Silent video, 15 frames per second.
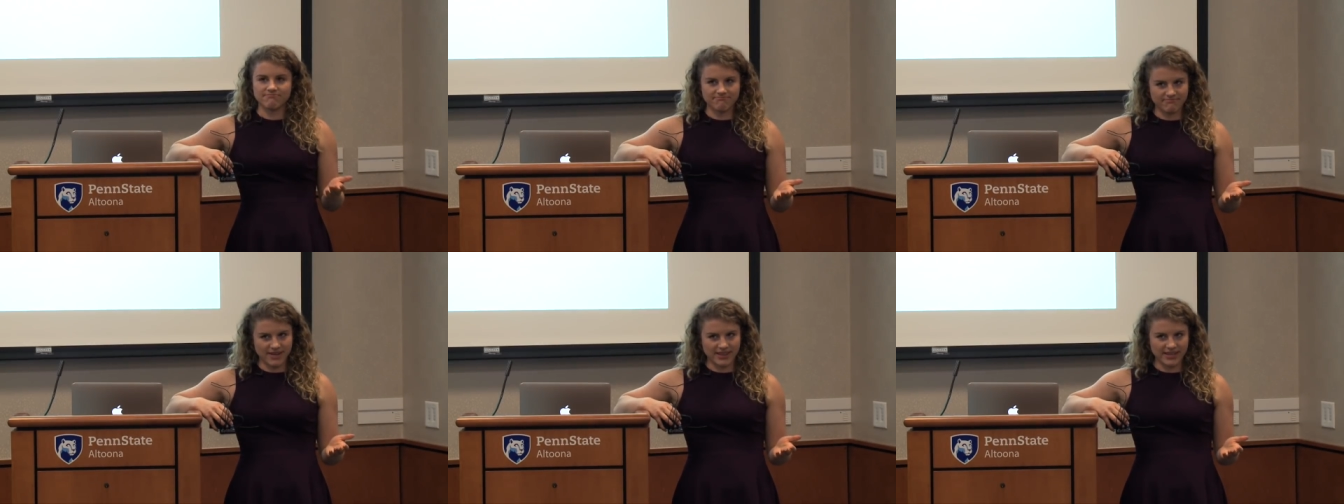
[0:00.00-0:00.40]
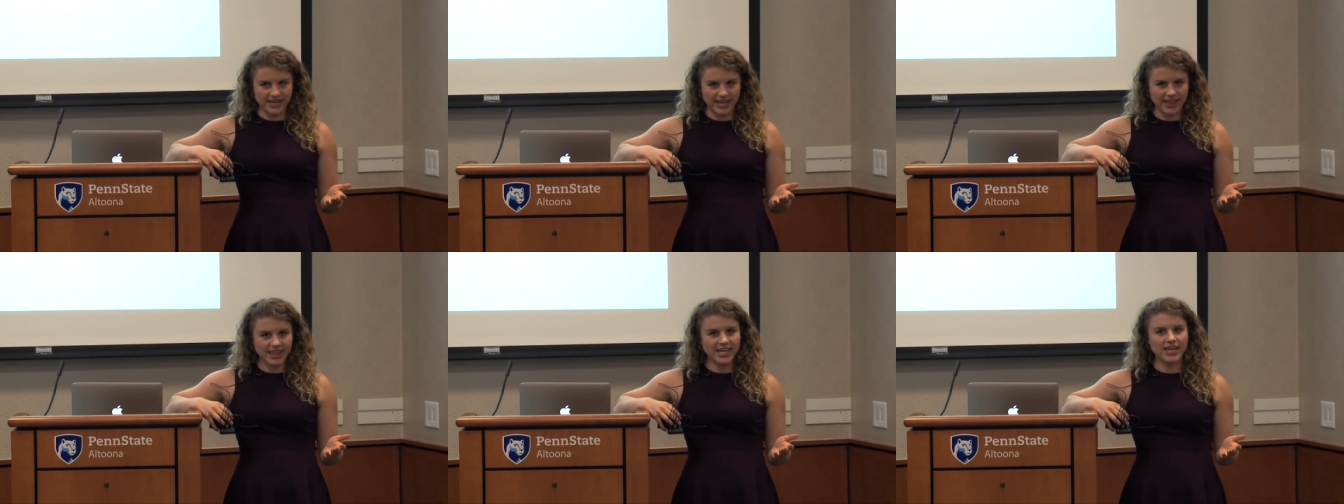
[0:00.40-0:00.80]
made the
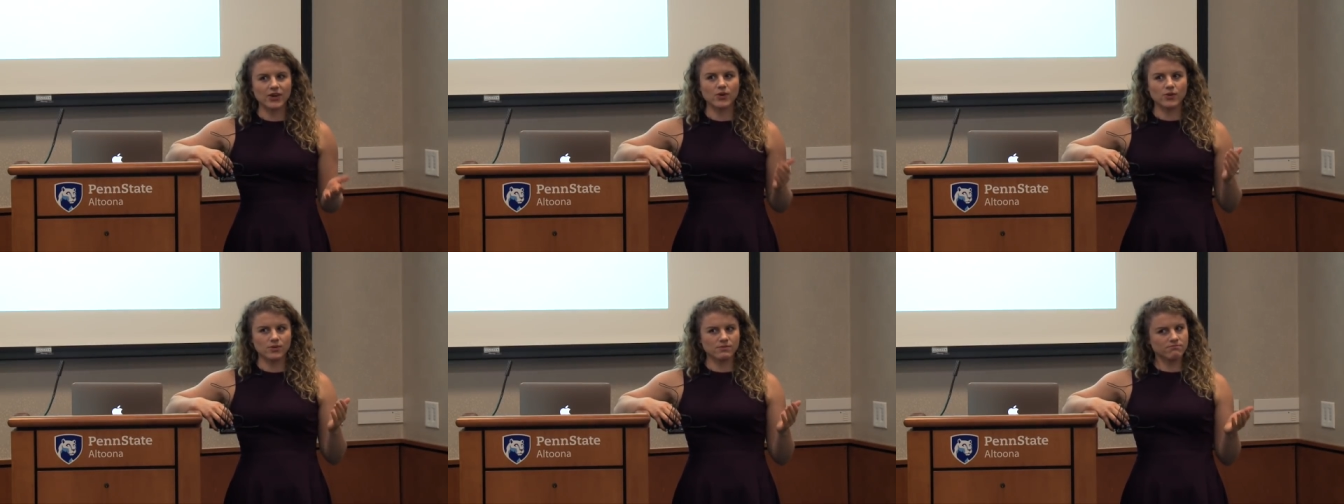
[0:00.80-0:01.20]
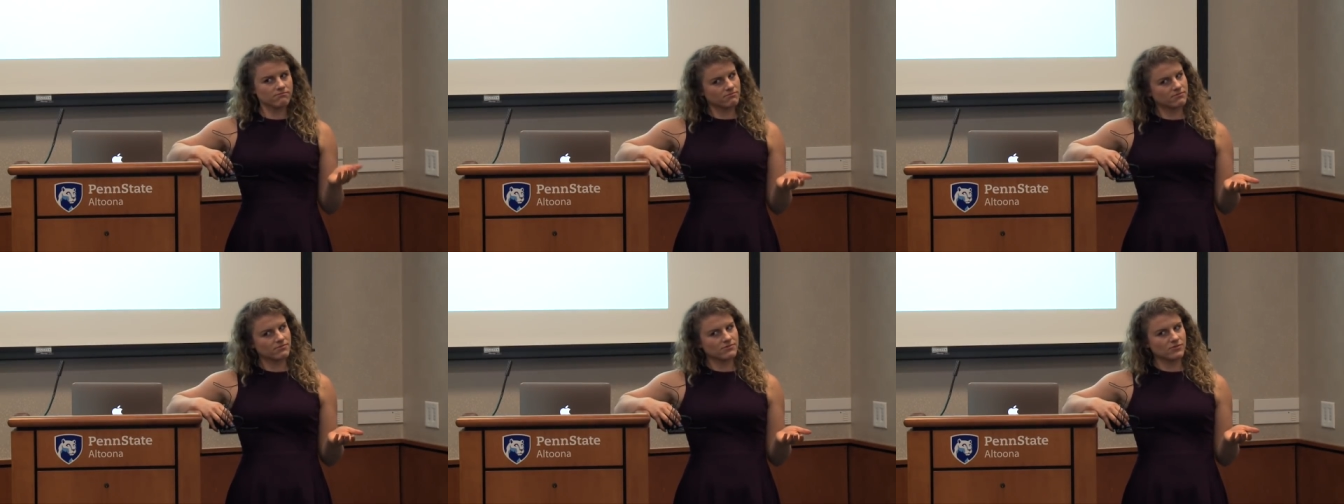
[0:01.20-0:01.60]
guy think,
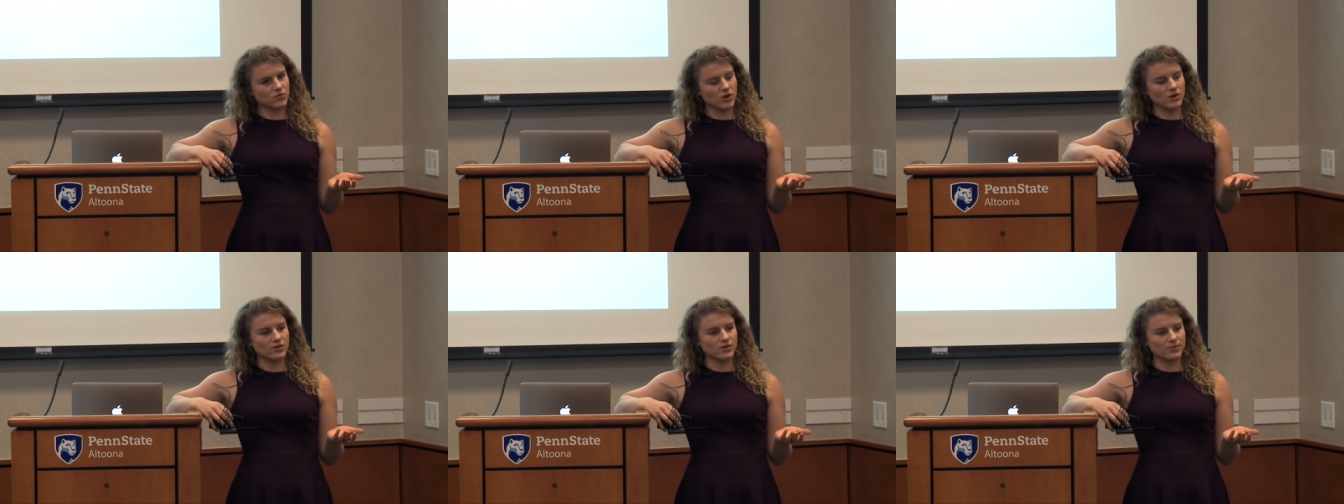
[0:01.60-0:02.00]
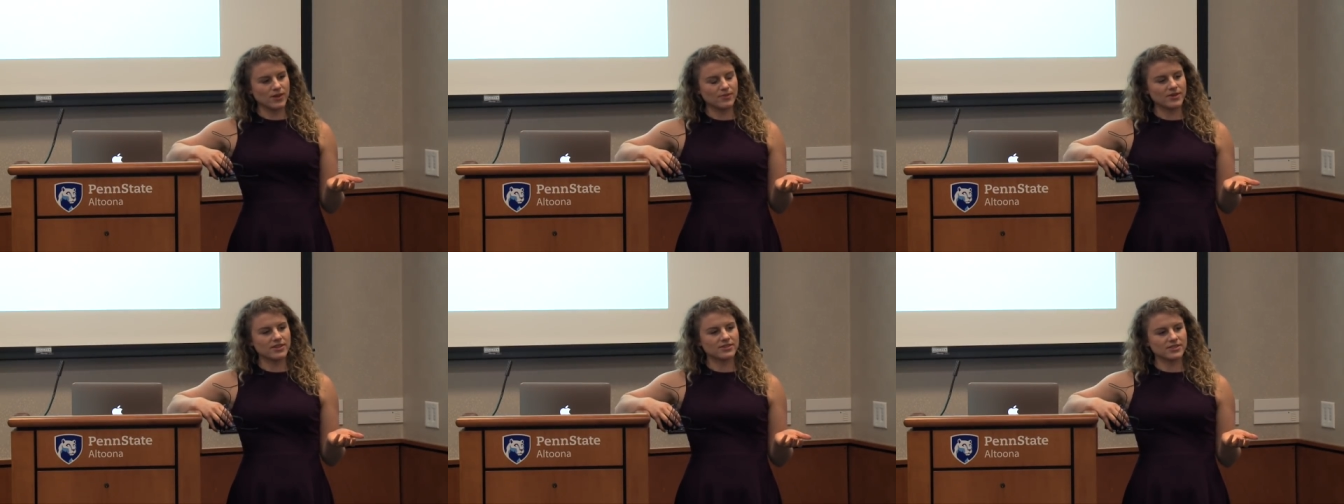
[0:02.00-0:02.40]
whoa,
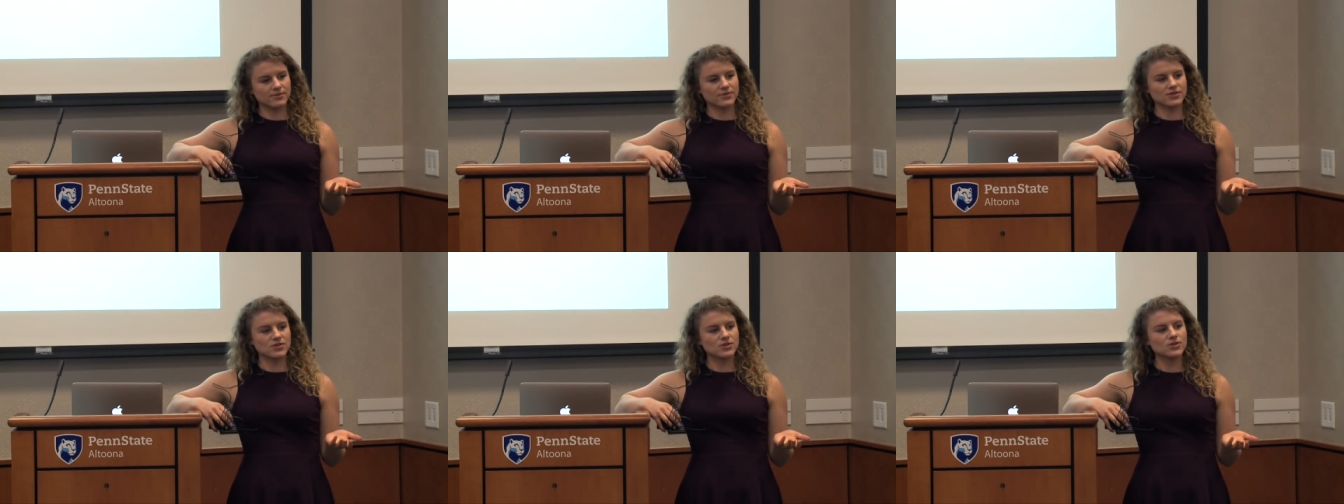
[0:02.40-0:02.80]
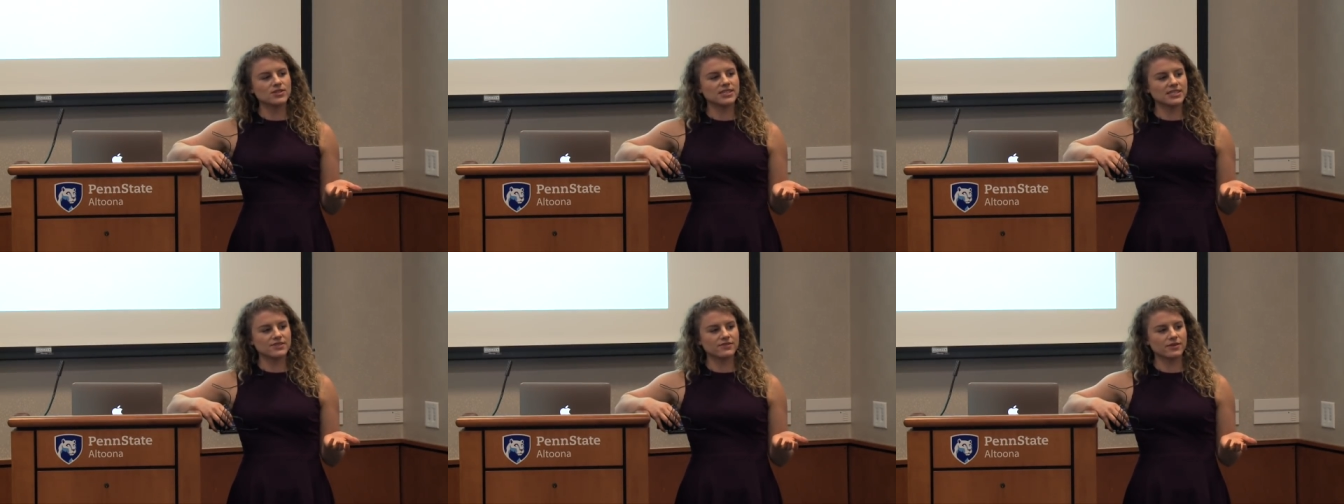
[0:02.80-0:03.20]
maybe there's something to
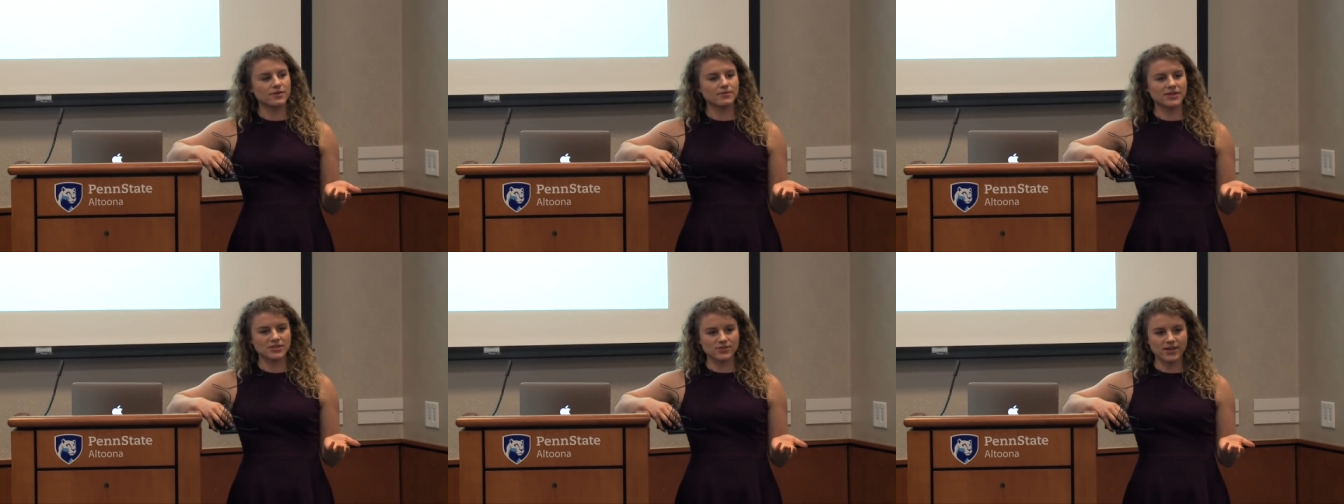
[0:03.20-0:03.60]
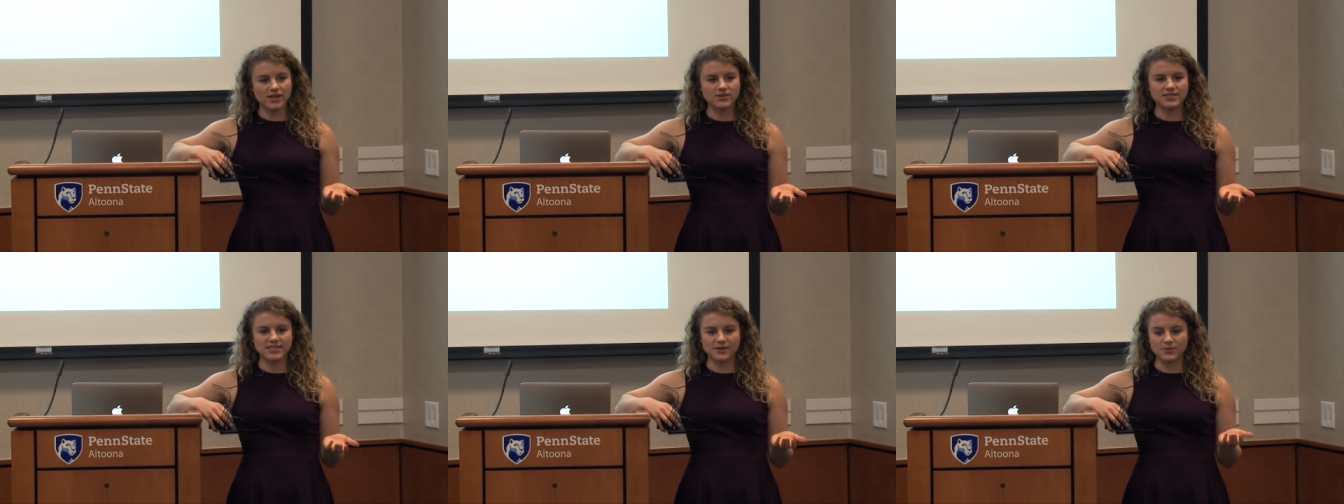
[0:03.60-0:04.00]
this from a mental
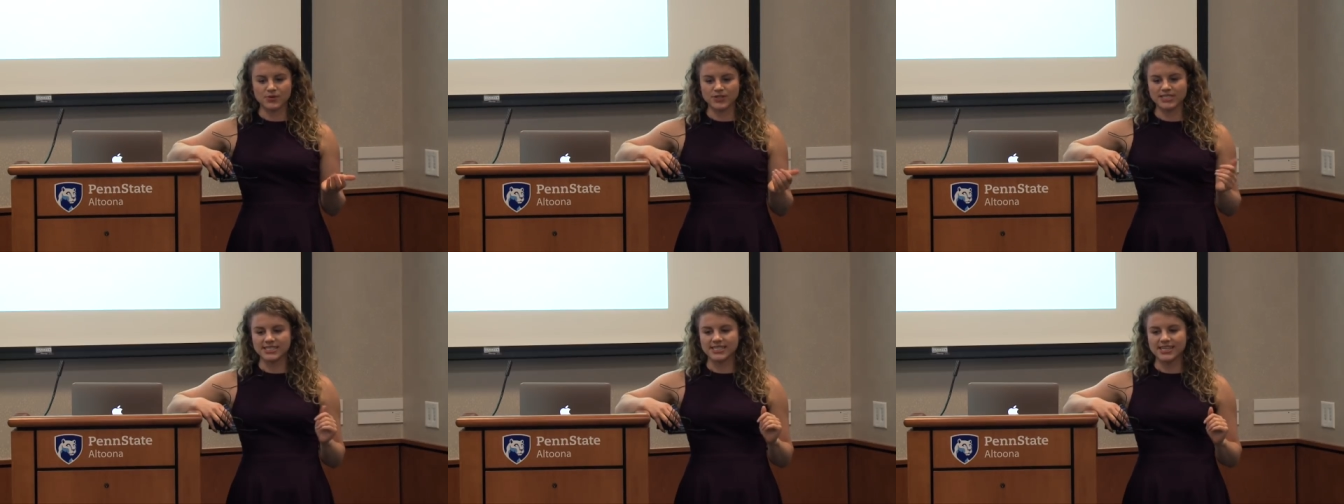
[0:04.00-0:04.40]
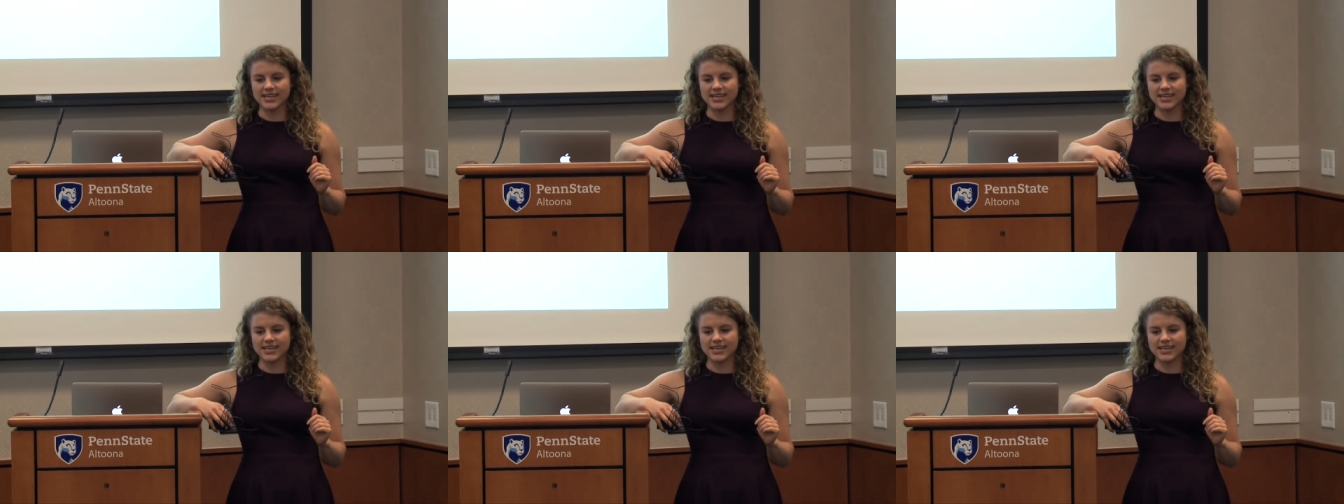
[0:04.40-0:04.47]
health standpoint.